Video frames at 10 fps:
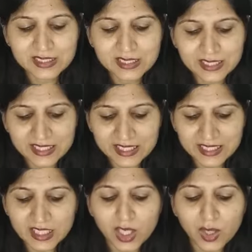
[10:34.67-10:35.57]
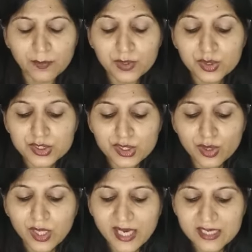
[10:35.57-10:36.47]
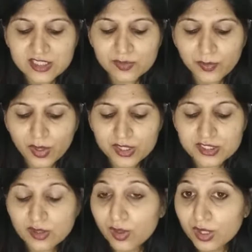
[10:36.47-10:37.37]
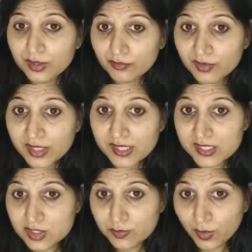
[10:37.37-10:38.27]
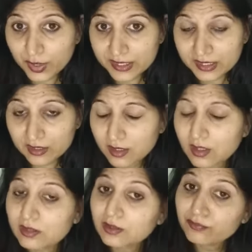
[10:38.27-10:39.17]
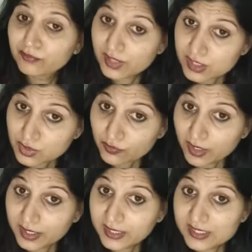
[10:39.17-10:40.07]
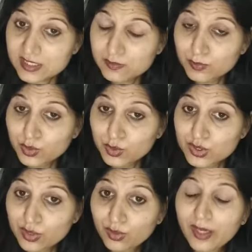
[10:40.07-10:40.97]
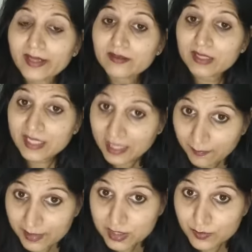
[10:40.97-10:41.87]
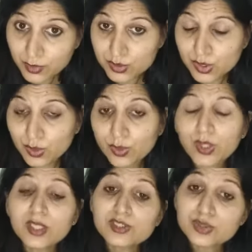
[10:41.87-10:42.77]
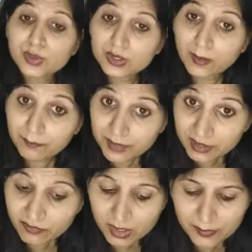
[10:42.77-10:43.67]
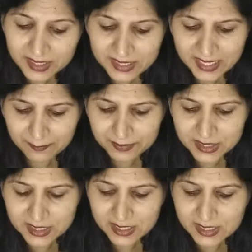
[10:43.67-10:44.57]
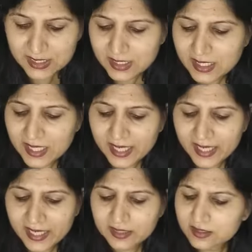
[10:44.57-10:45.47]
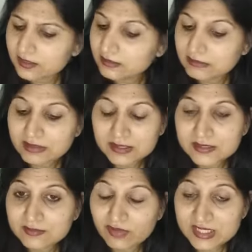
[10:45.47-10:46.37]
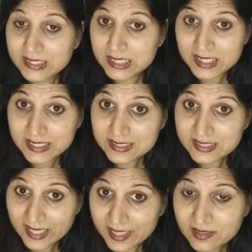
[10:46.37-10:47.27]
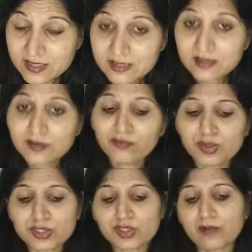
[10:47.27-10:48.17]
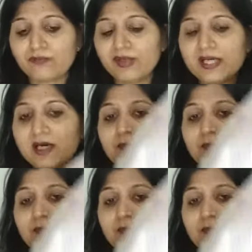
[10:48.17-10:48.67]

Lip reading: E. Bluzo has spots all over his body. The first word is Bluzo and the name is Bluzo, so the B will be in capital, and when sentence ends, full stop will come.